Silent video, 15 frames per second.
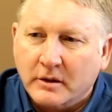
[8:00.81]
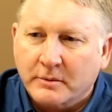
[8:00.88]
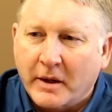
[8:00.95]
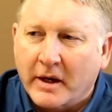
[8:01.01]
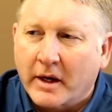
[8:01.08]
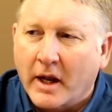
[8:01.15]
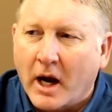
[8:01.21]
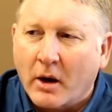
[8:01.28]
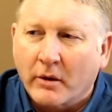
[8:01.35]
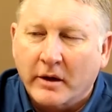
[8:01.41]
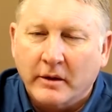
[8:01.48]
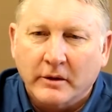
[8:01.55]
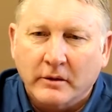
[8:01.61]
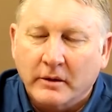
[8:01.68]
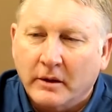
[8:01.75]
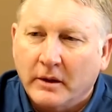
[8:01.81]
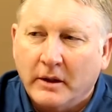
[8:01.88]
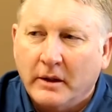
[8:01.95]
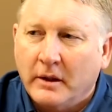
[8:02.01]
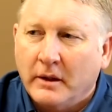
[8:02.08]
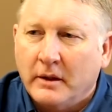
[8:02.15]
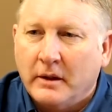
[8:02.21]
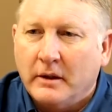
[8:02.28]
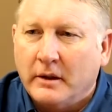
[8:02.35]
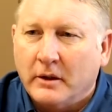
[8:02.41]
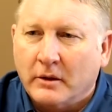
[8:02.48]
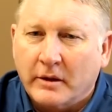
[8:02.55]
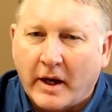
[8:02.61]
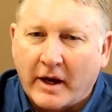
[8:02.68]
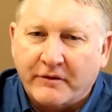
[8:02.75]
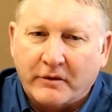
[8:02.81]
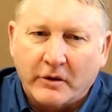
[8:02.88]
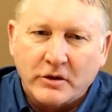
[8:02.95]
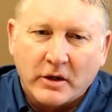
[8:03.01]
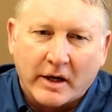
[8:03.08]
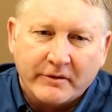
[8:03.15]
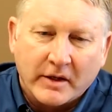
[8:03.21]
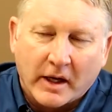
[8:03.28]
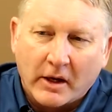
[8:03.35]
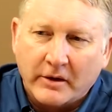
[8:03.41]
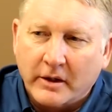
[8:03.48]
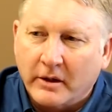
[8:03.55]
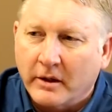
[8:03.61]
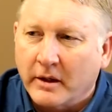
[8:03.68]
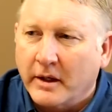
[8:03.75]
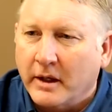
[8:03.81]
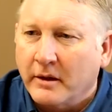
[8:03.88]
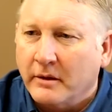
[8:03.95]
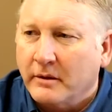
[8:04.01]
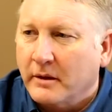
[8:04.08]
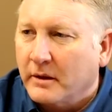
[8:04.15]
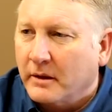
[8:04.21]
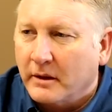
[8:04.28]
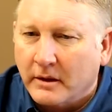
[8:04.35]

spend an hour, and you know, half hour driving down here, and then.